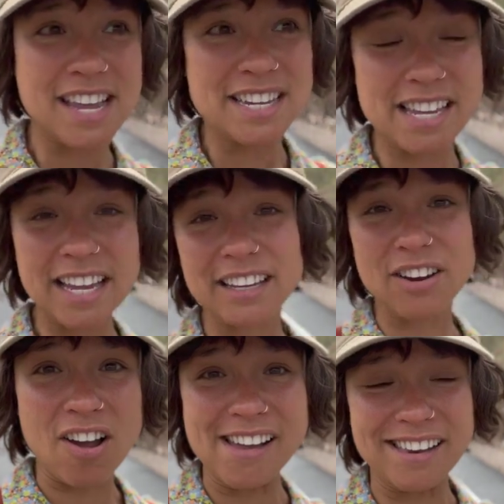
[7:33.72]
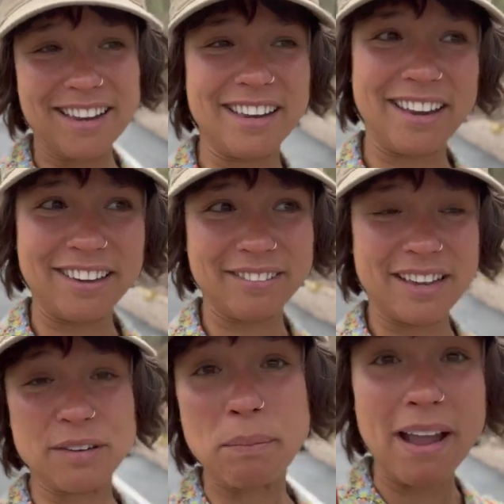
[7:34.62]
taken on and I
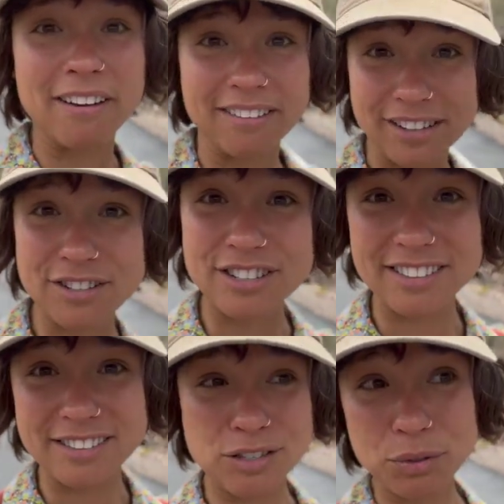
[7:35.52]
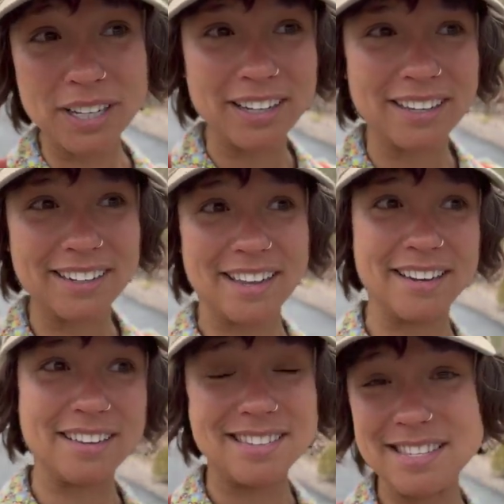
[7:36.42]
admire that she's doing it
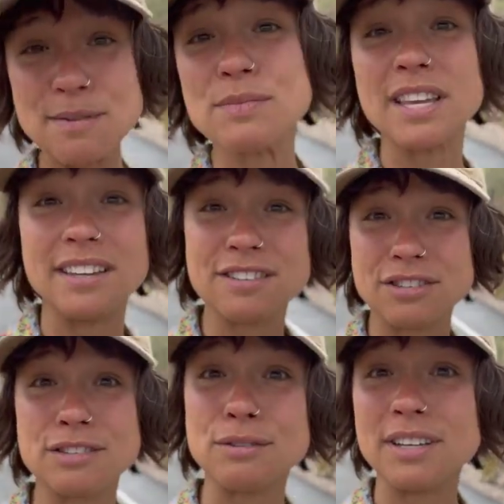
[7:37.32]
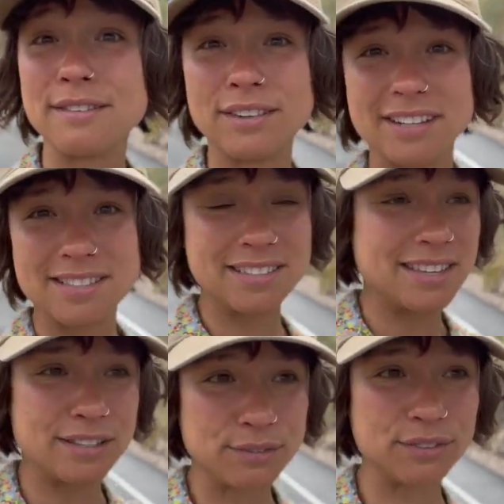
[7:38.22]
and it seems like she's doing it very
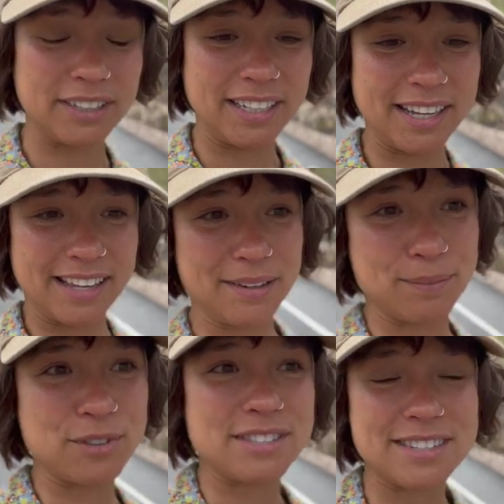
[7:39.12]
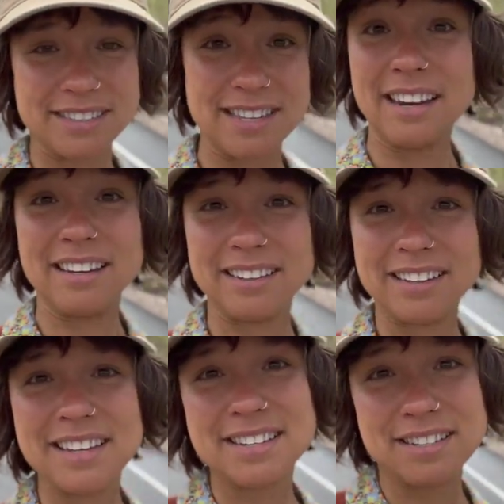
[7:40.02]
successfully and I'm just excited
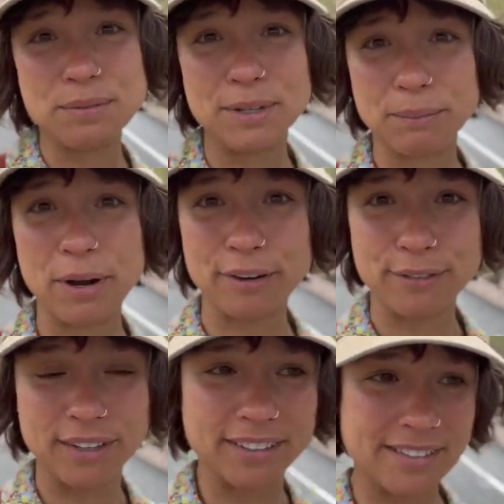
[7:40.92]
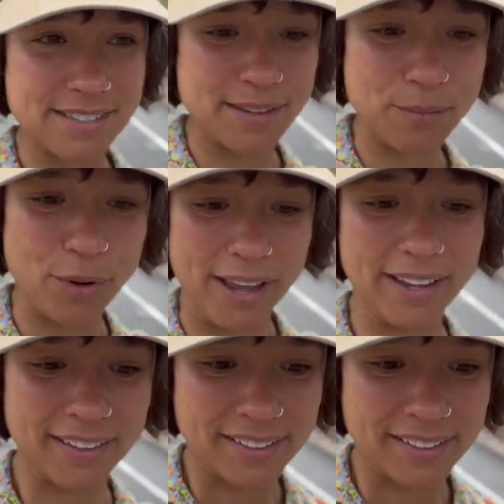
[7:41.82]
to be a part of it in some way